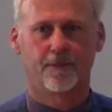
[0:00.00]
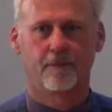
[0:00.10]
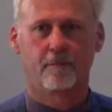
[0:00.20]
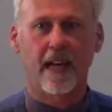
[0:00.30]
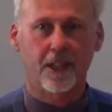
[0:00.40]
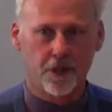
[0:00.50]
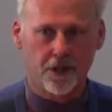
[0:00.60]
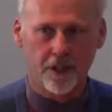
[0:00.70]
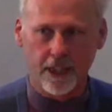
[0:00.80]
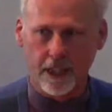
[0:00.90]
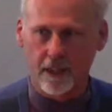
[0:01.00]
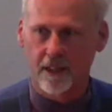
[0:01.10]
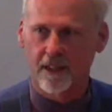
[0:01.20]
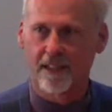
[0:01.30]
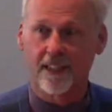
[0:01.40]
Majesty
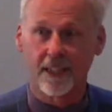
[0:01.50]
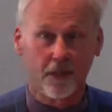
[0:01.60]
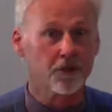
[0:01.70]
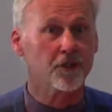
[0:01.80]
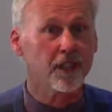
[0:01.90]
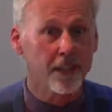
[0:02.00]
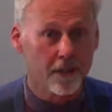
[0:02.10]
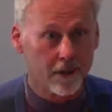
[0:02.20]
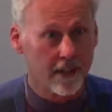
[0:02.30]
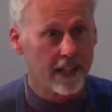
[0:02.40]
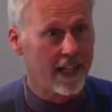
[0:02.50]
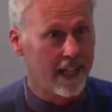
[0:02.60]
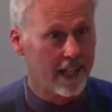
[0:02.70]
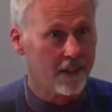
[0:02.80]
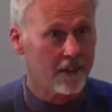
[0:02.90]
is near at
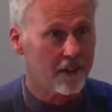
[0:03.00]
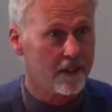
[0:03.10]
hand.